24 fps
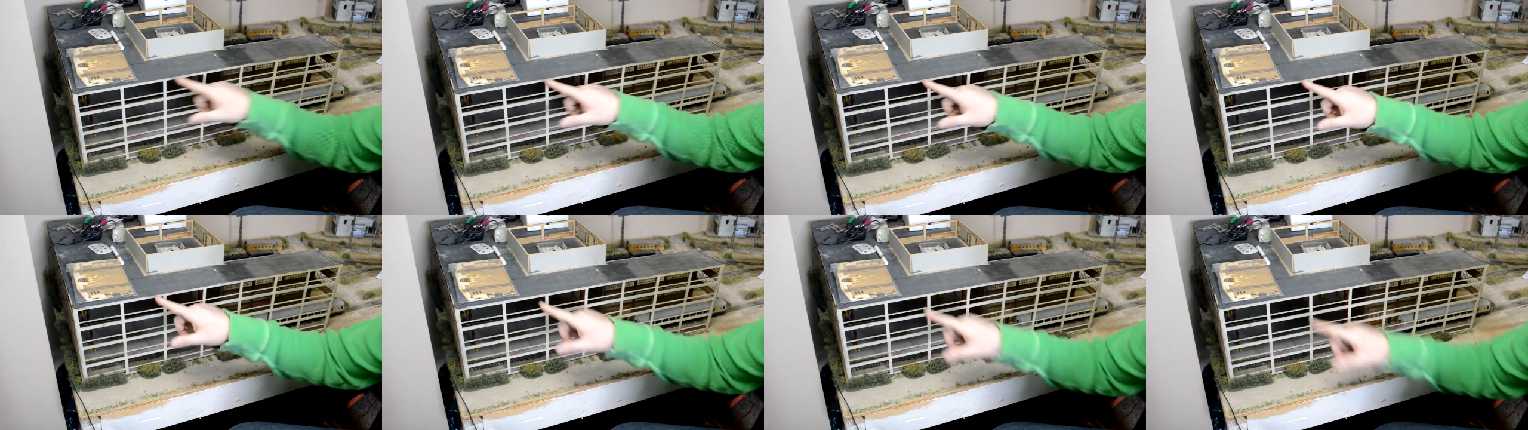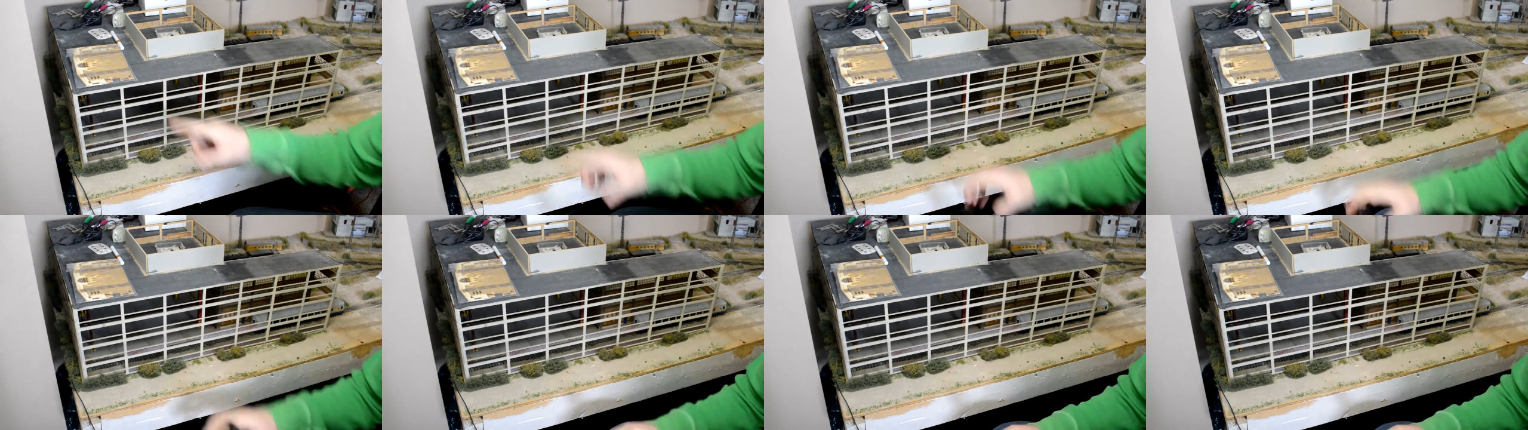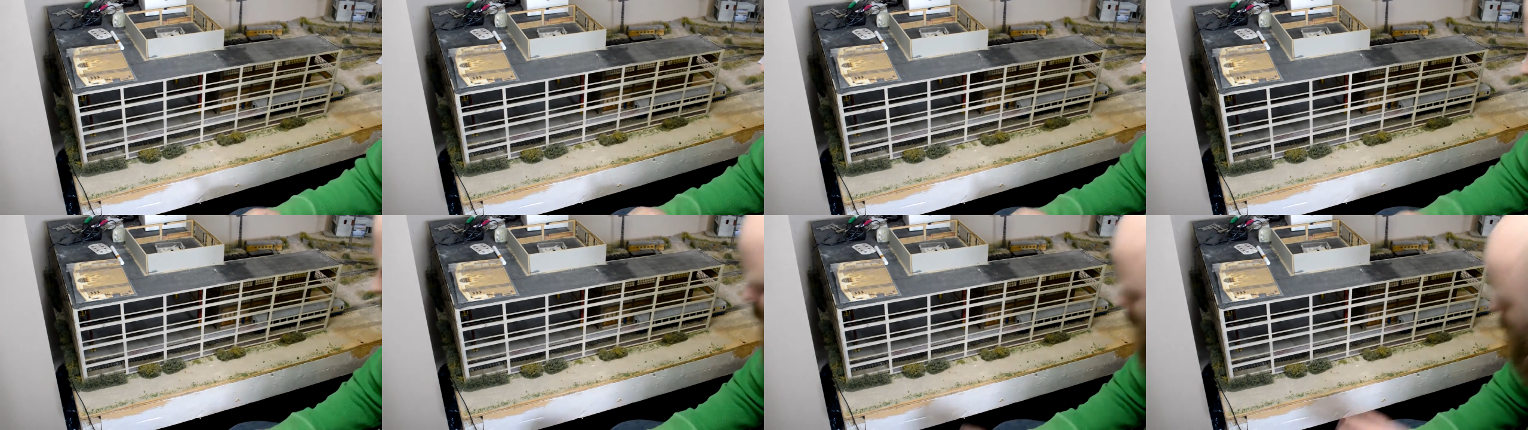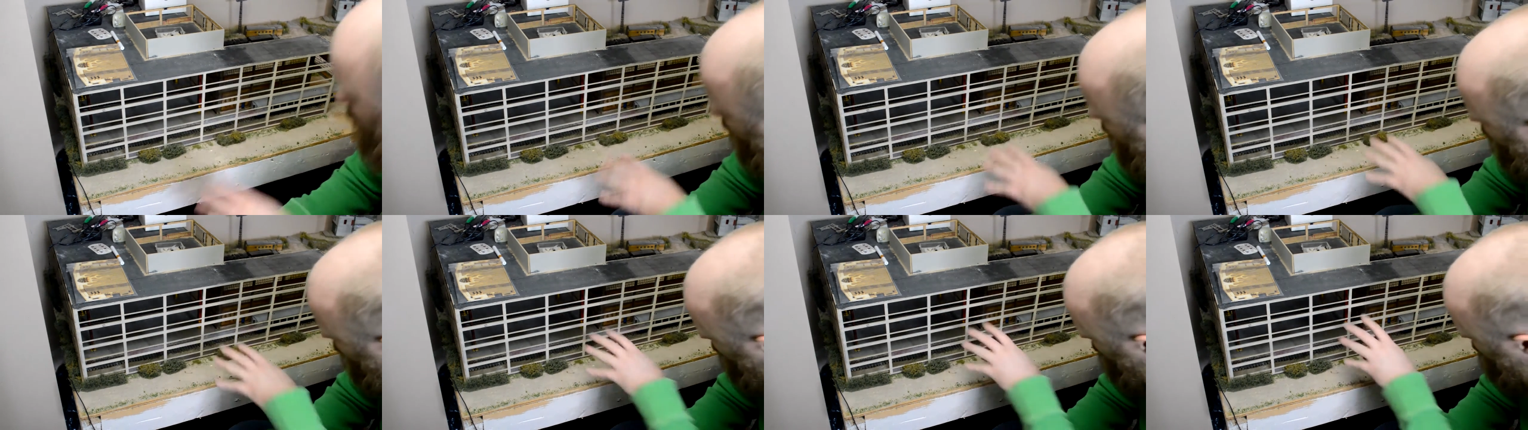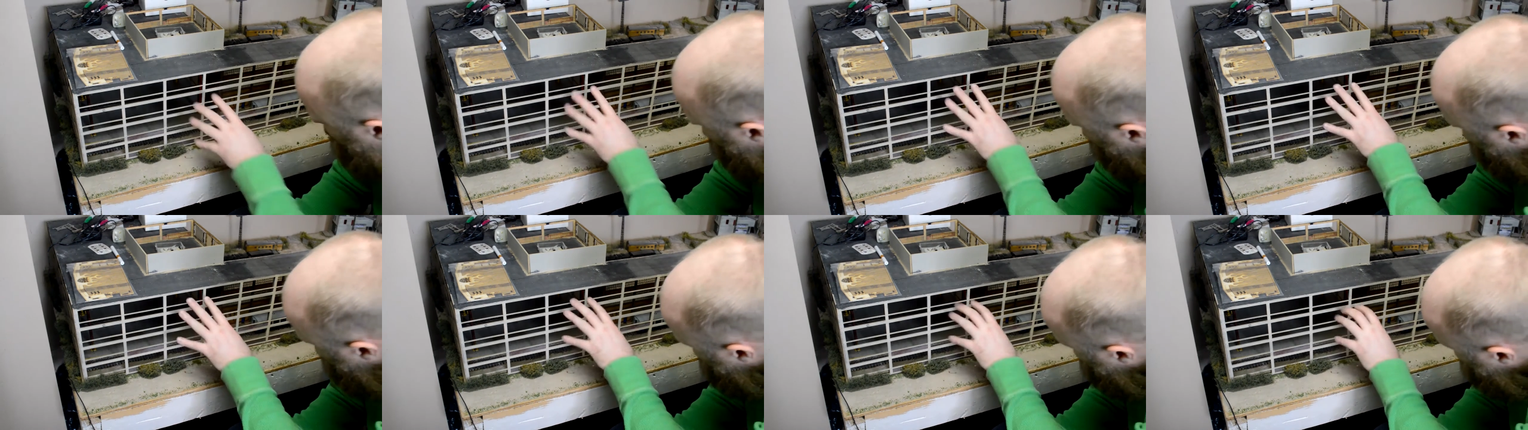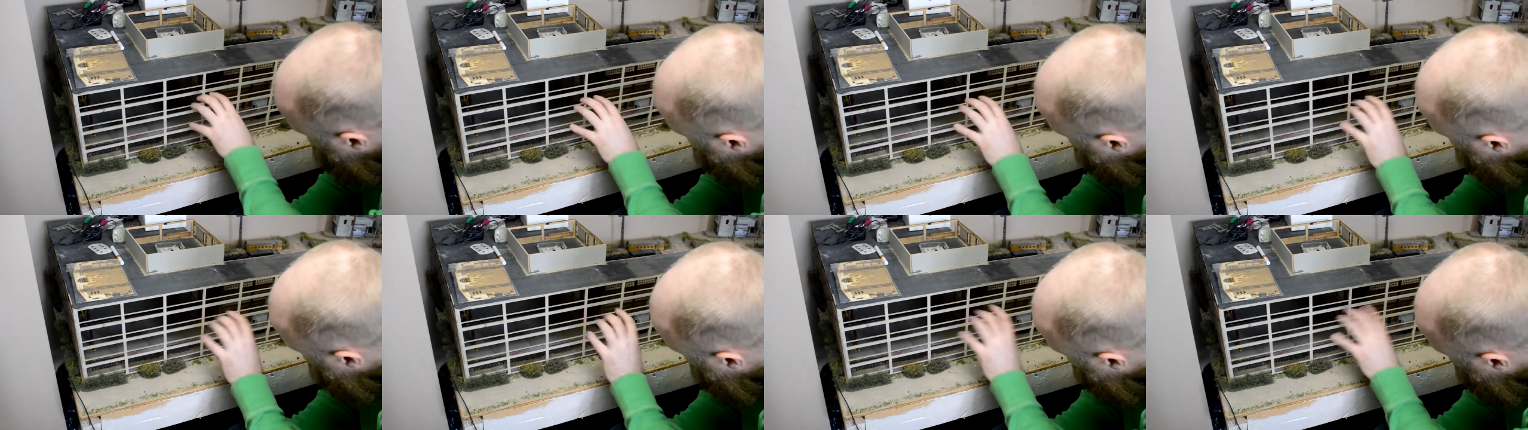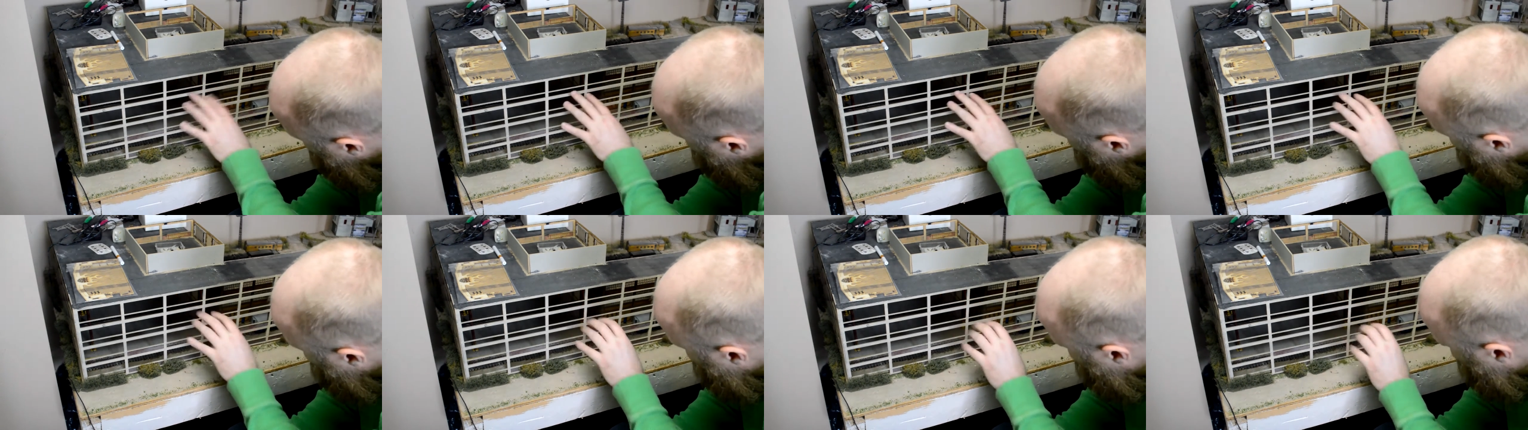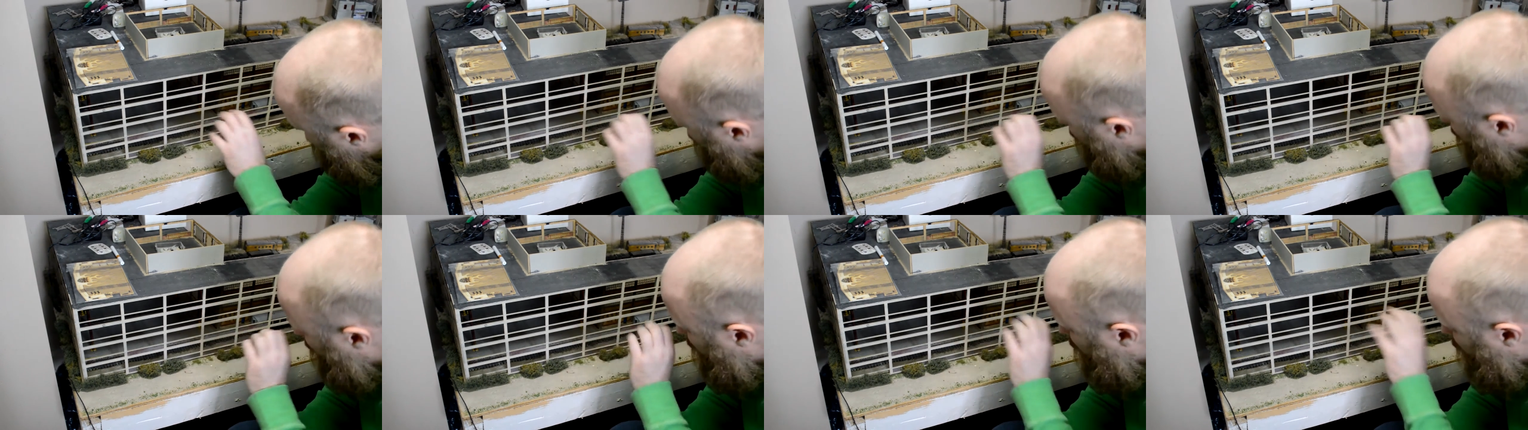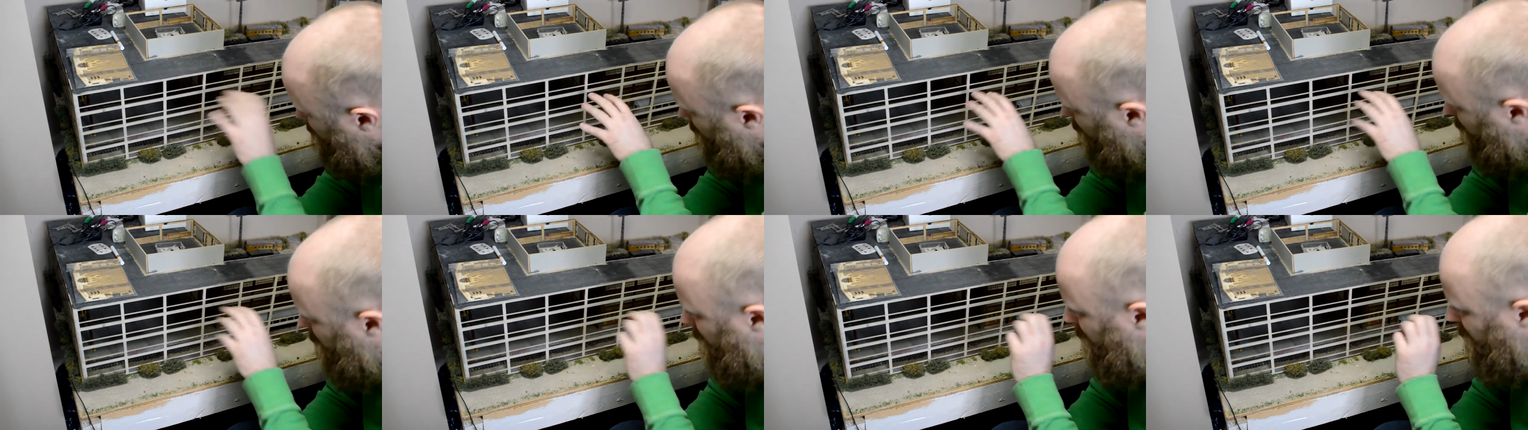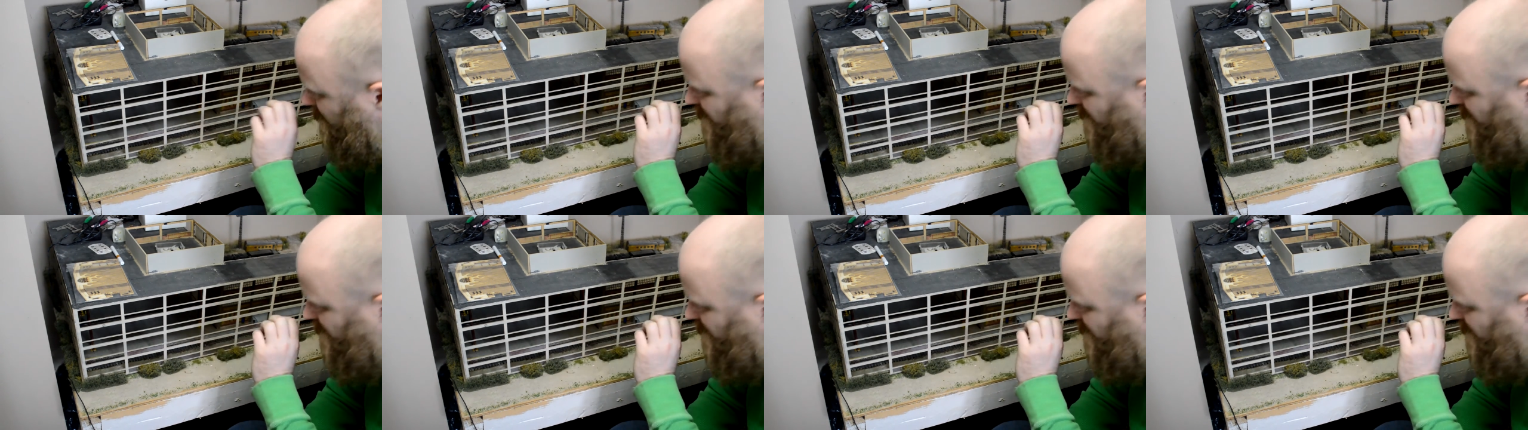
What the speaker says: Nobody's mouth can be seen.